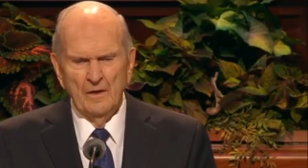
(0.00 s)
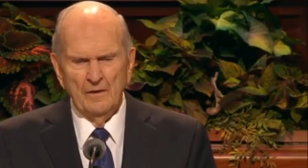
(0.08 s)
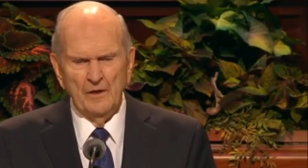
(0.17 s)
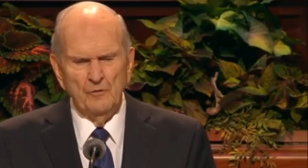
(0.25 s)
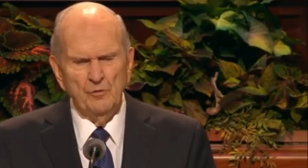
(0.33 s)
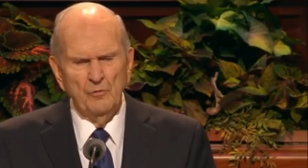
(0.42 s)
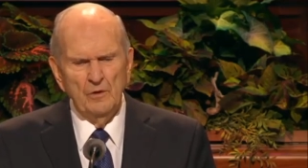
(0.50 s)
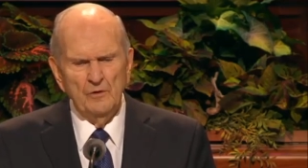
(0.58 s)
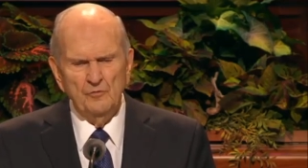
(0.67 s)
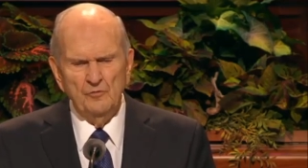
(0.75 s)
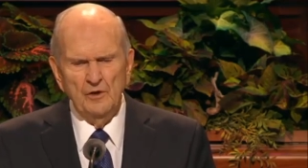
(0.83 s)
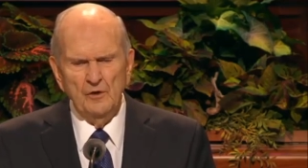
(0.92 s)
They truly
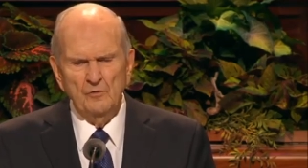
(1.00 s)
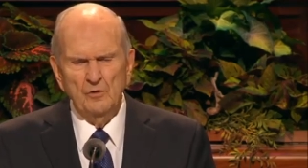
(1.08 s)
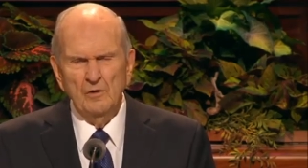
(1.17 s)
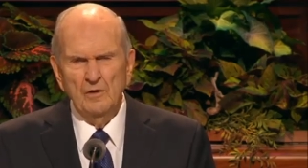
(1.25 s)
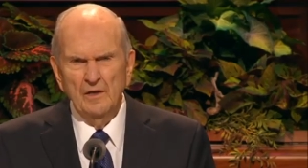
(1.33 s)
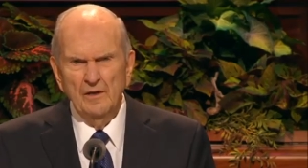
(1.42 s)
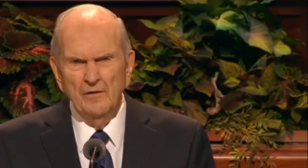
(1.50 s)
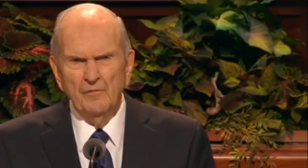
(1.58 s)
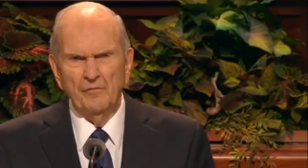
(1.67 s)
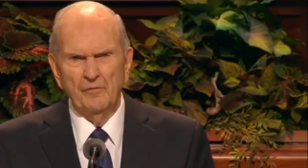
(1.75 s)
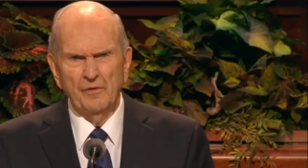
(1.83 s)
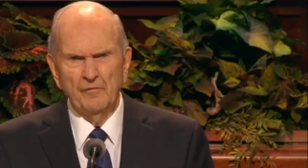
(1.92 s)
seek to live
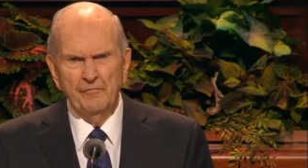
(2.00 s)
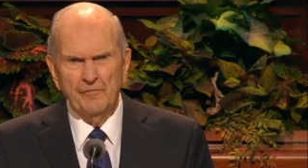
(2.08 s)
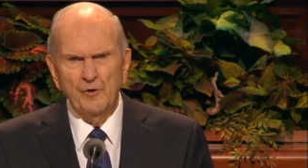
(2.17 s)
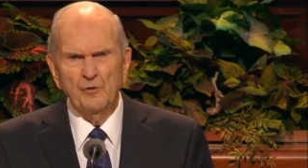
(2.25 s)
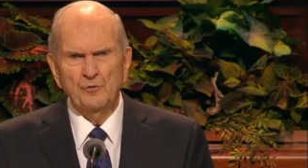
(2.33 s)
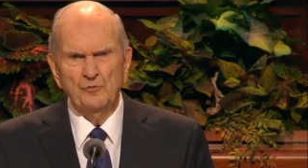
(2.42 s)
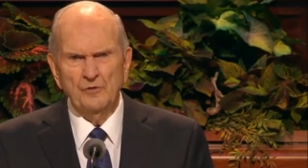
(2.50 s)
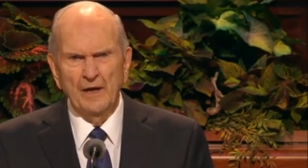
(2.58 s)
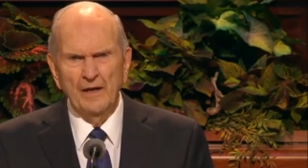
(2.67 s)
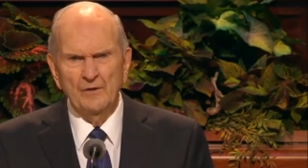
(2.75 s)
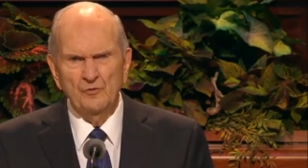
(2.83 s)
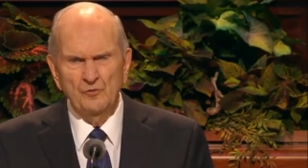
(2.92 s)
the first
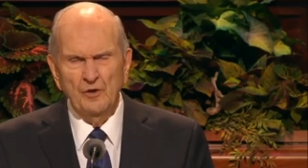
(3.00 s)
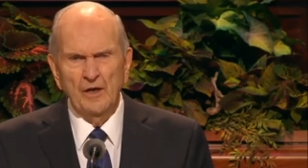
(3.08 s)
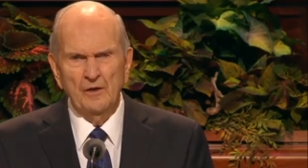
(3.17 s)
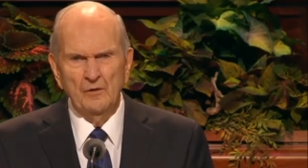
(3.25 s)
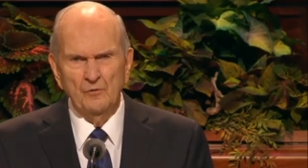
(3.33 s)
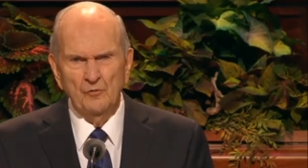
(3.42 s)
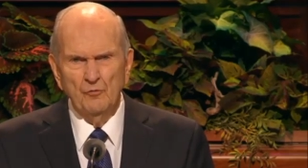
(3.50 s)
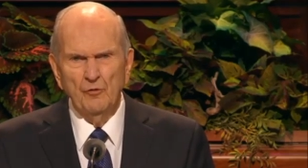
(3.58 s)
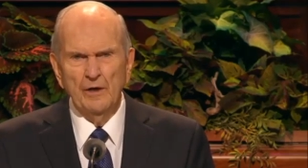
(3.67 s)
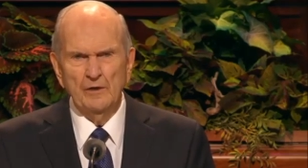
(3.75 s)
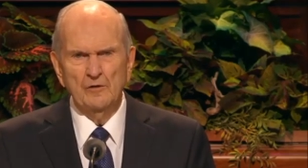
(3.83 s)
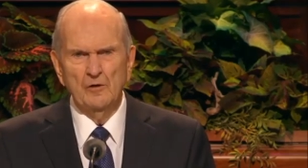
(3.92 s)
and second
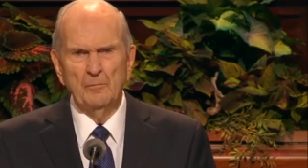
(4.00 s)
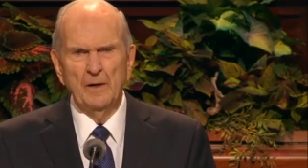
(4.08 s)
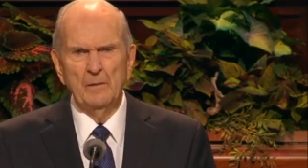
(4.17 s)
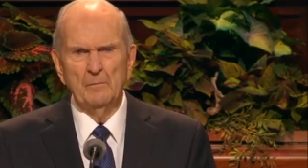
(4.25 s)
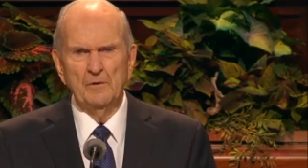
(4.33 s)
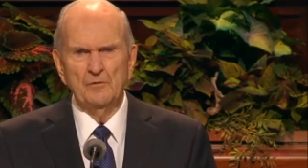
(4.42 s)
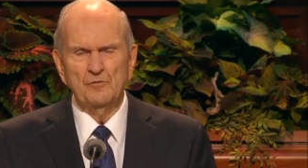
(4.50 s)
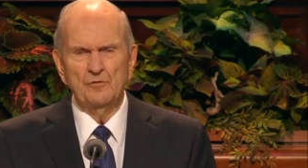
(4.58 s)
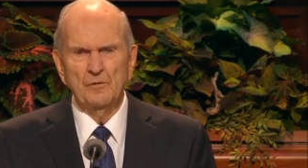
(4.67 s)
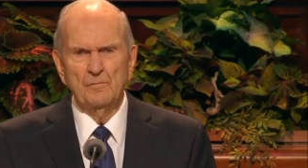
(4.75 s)
great commandments.